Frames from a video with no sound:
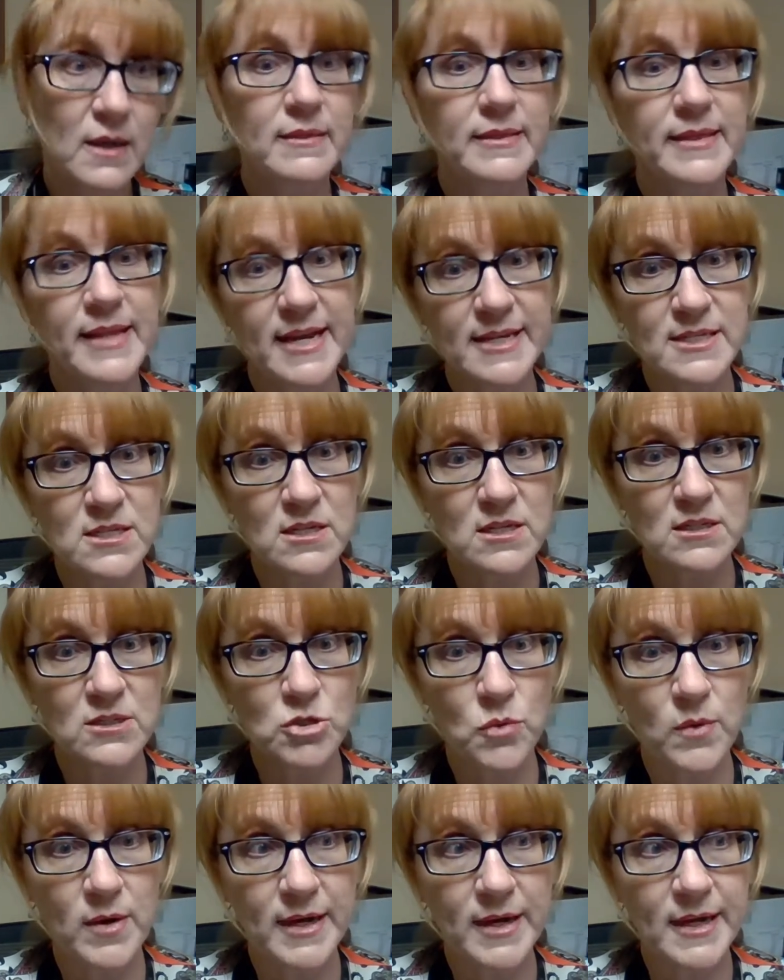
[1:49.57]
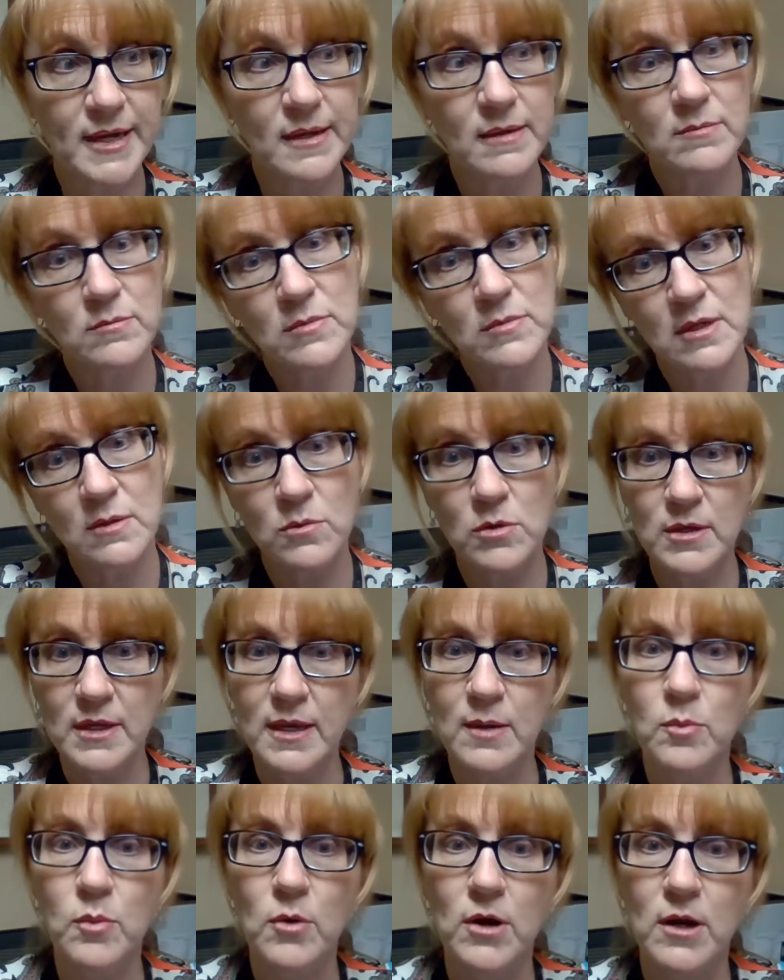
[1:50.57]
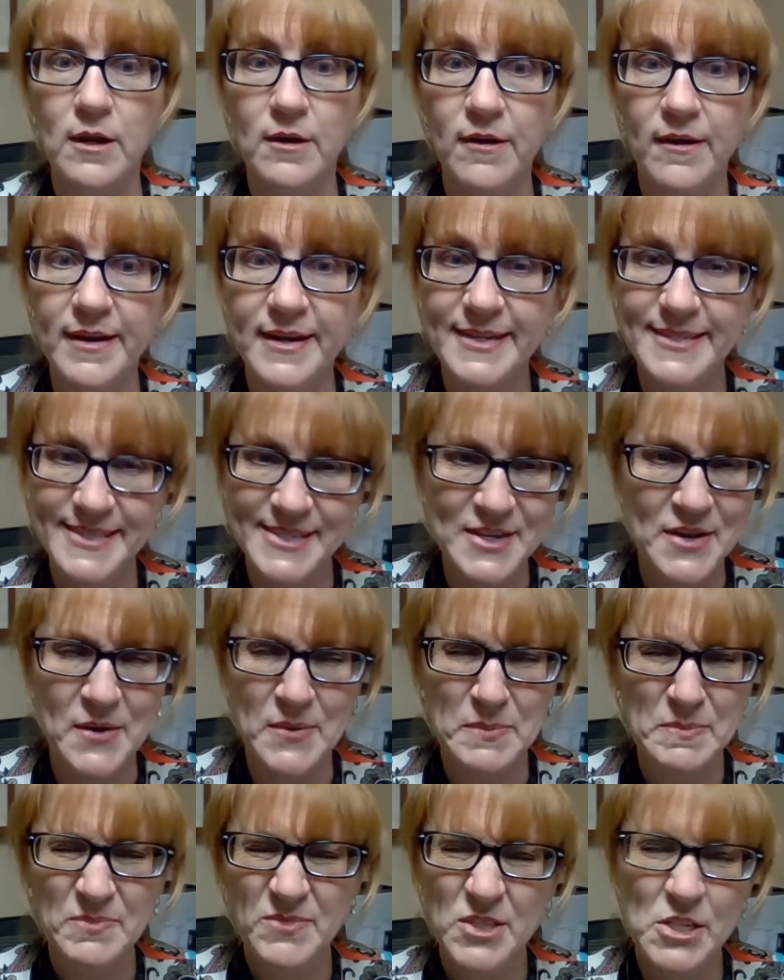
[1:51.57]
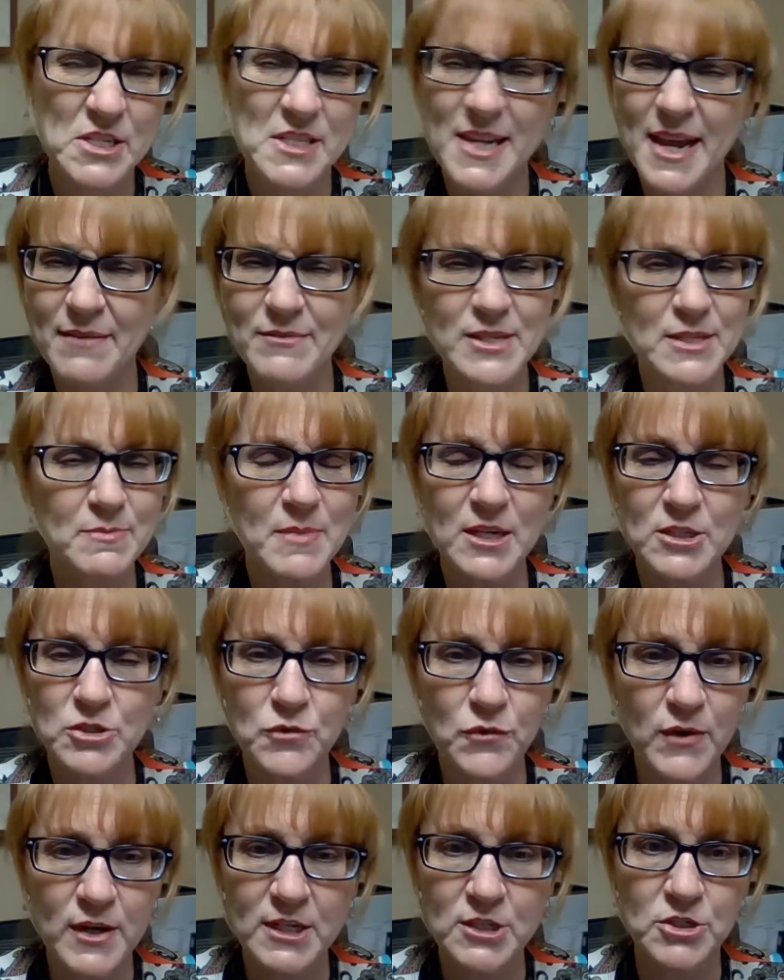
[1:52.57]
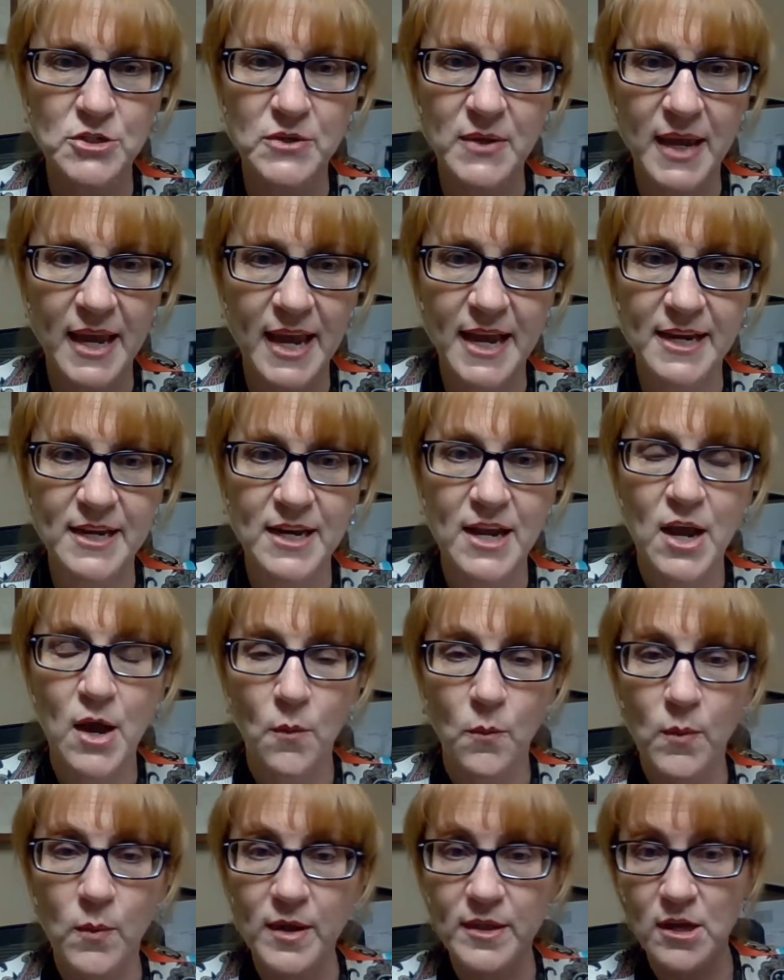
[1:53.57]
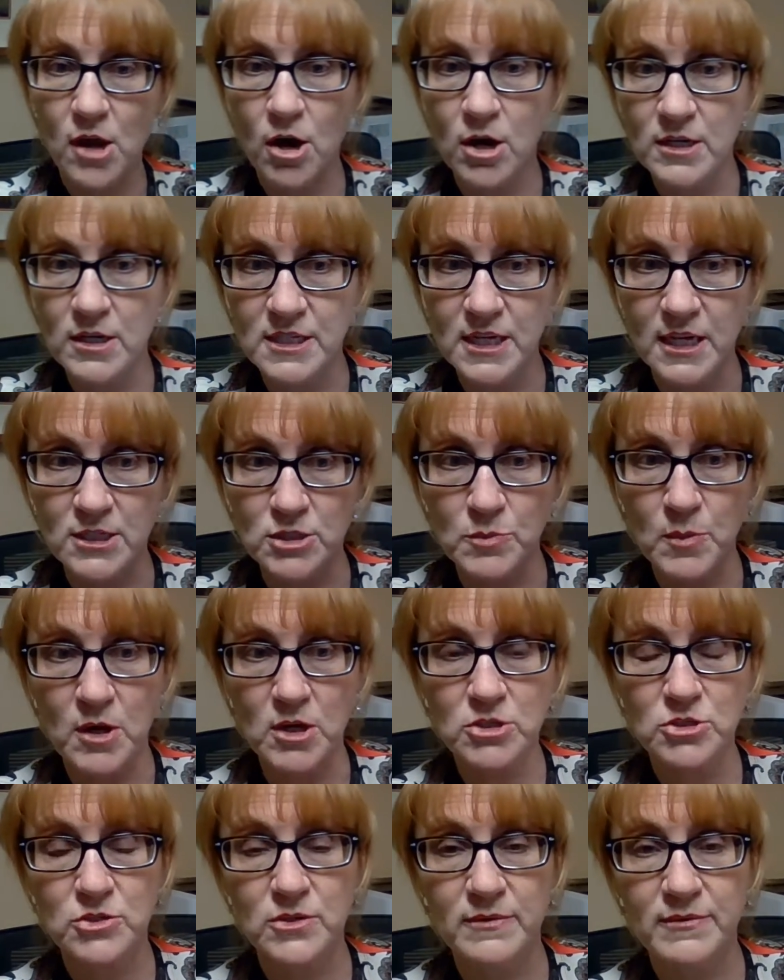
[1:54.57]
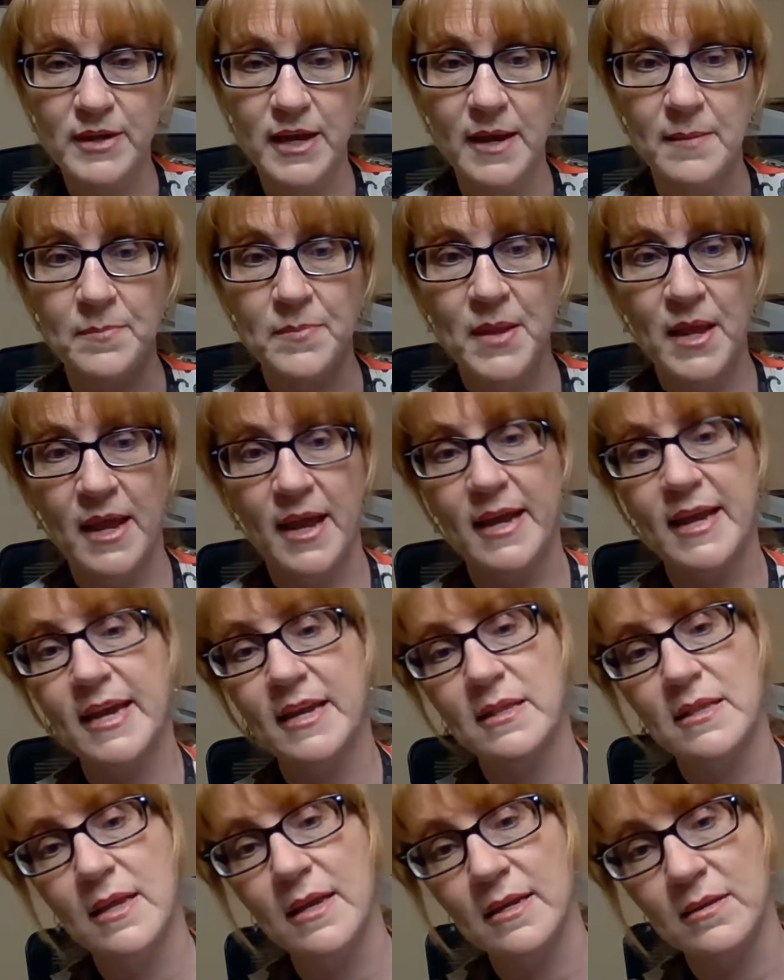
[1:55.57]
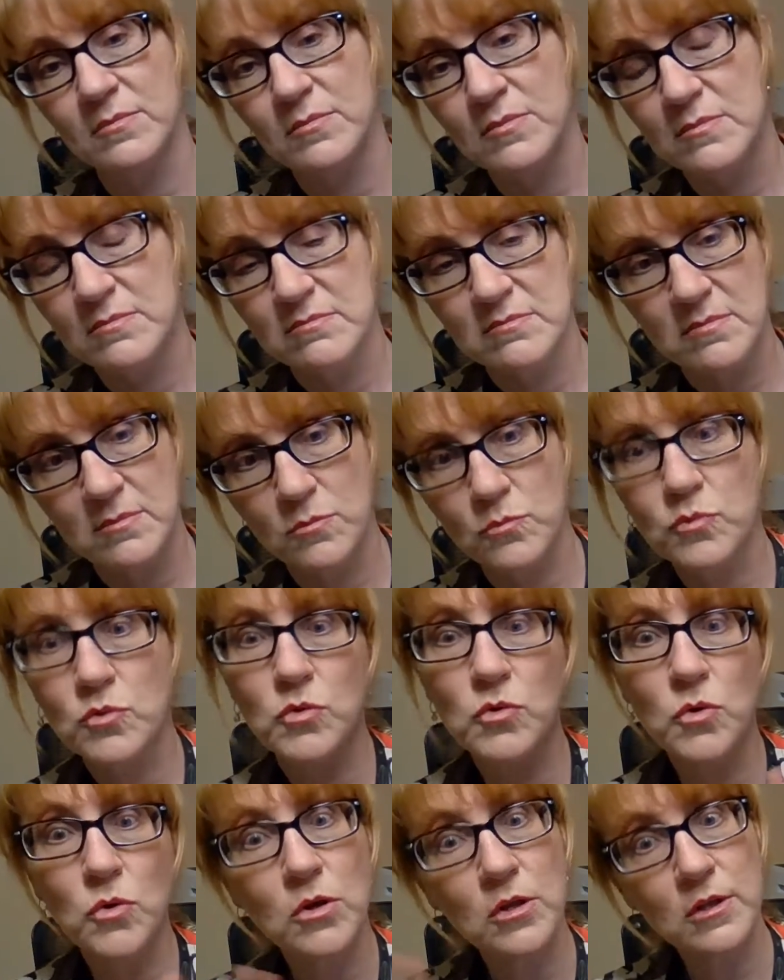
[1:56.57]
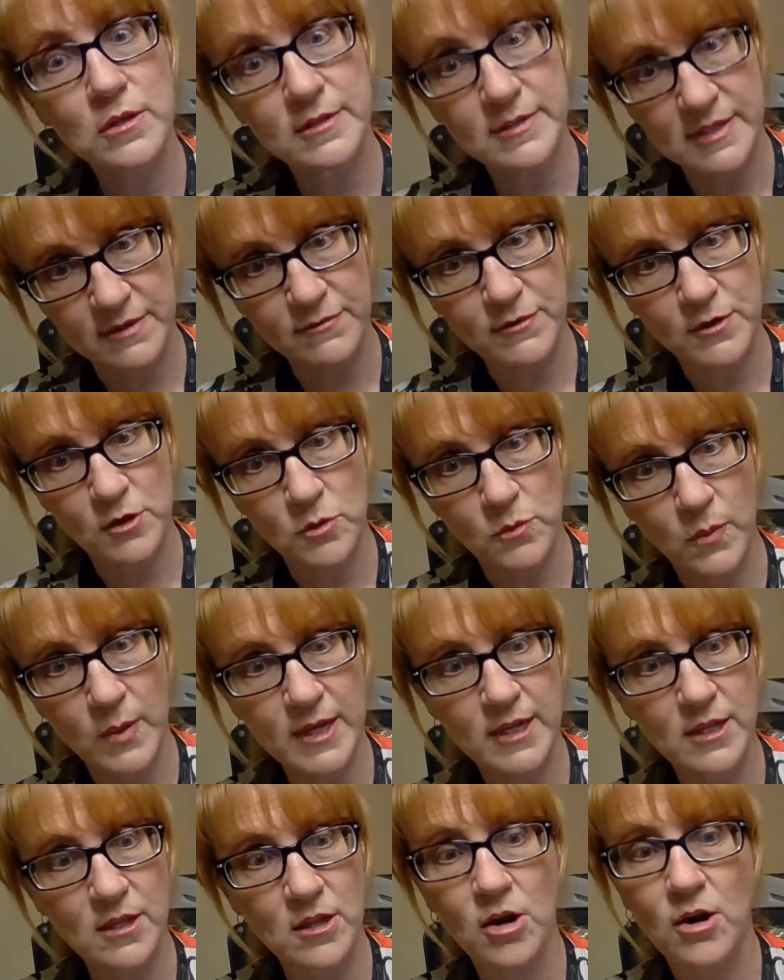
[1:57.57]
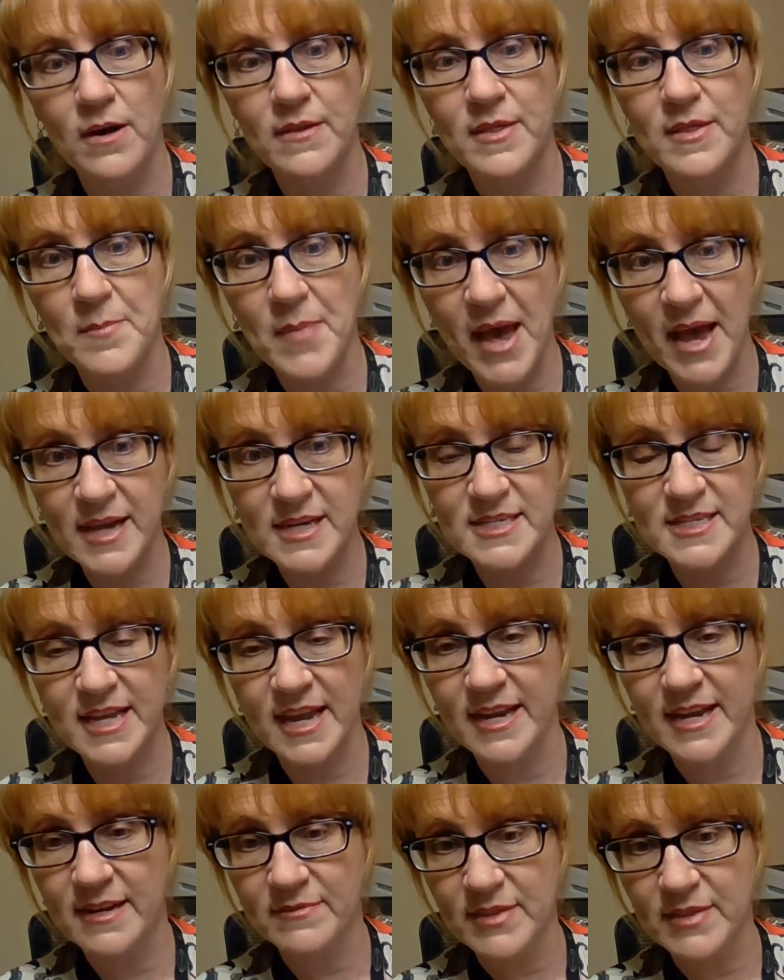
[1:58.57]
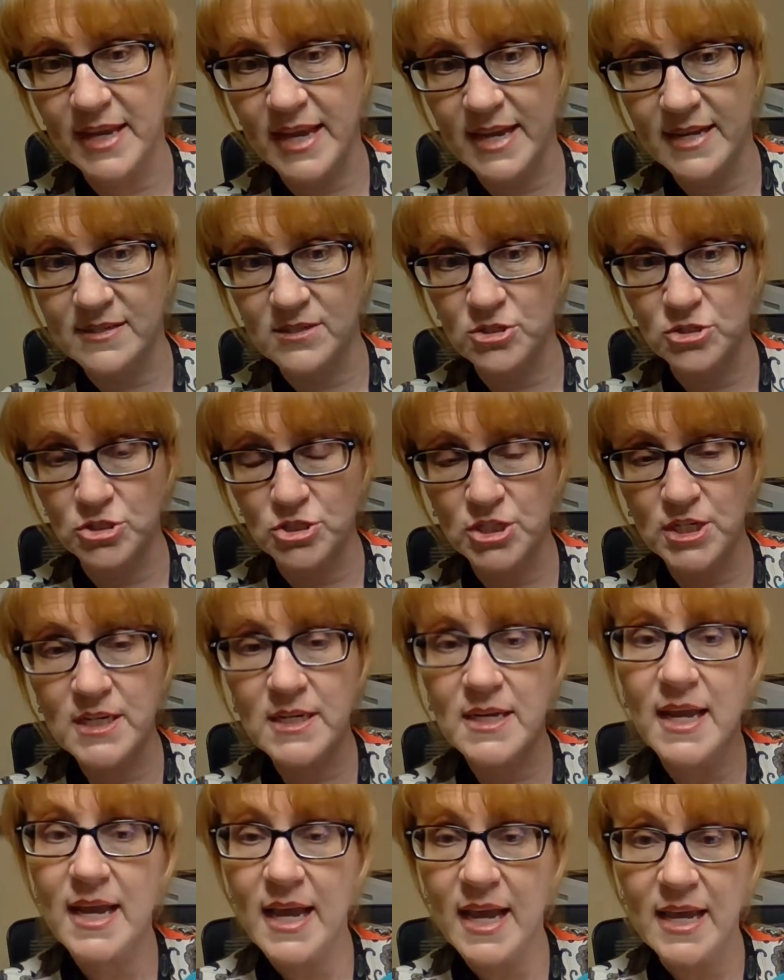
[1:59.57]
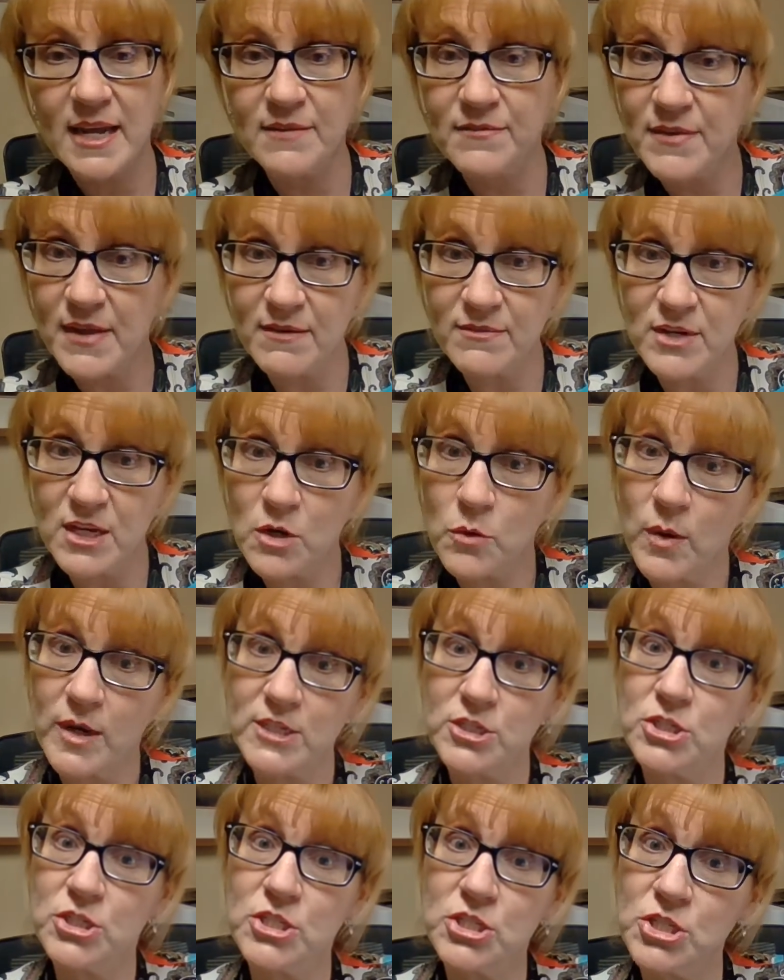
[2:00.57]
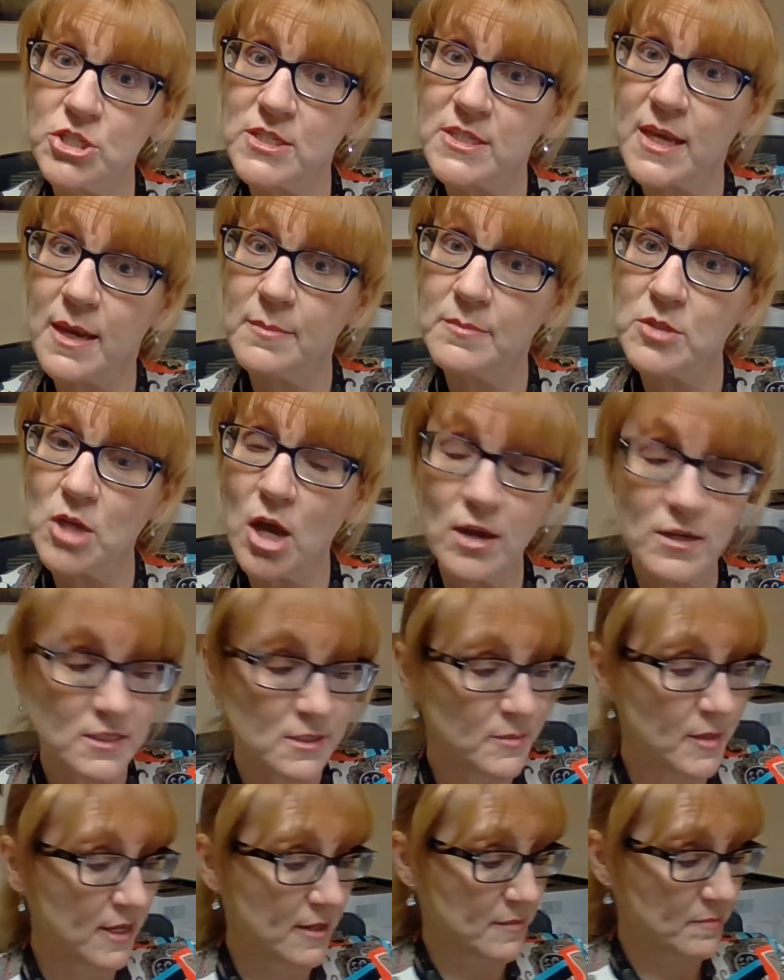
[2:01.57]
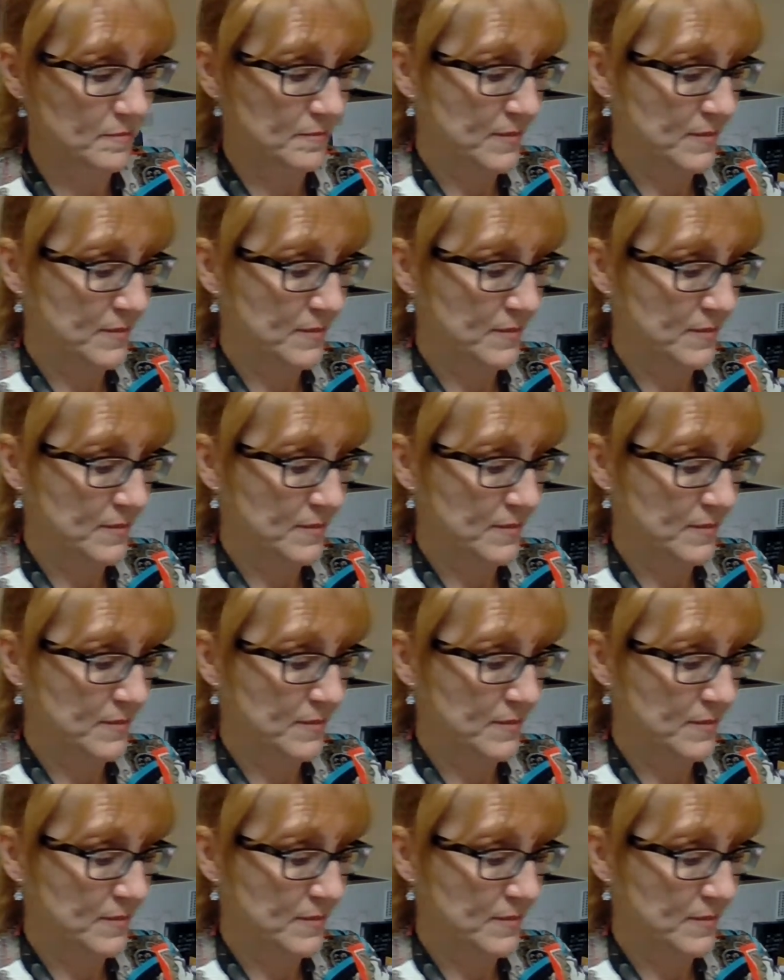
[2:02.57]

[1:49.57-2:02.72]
Less than 20, well, we'll keep working on it. So just have as much fun as you can with our Touchmark trivia. Again, the rules, if you will, are on the back side of the answer sheet. And if you have any questions, just come talk to me.